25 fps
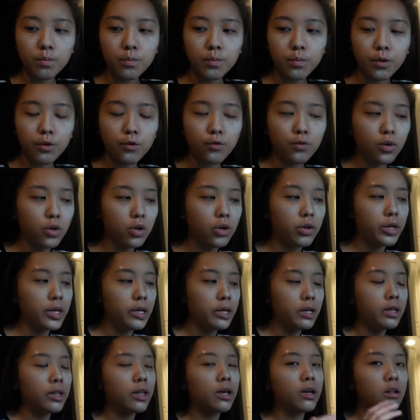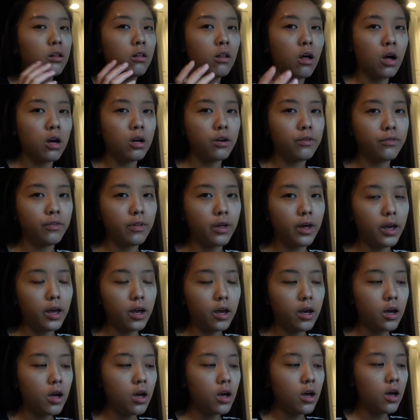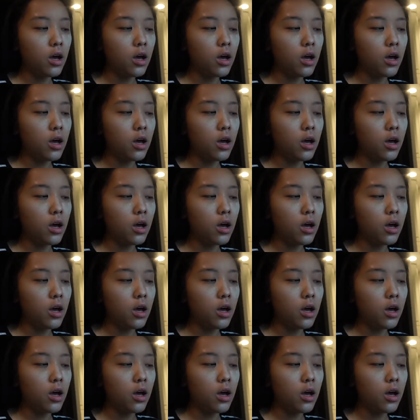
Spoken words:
before you eat, like a lot of like